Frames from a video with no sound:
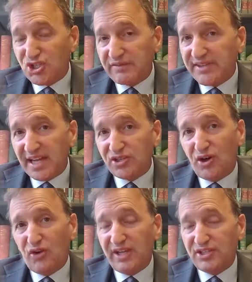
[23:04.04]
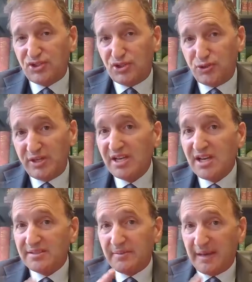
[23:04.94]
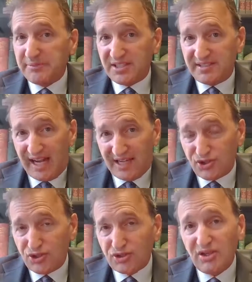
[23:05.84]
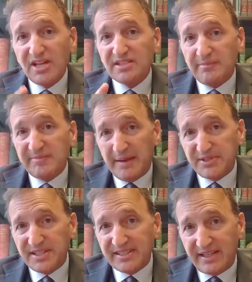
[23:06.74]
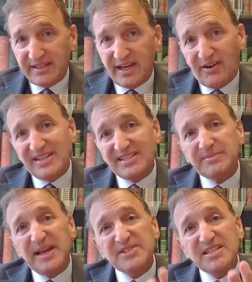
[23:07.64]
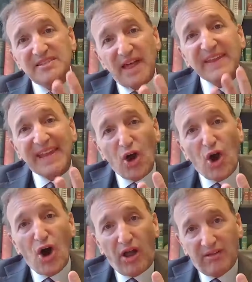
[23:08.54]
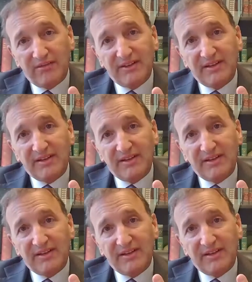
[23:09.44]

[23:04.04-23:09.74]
achieving that goal is surgery. Sometimes it's non-surgical. Sometimes it's skincare. And sometimes it's nothing at all.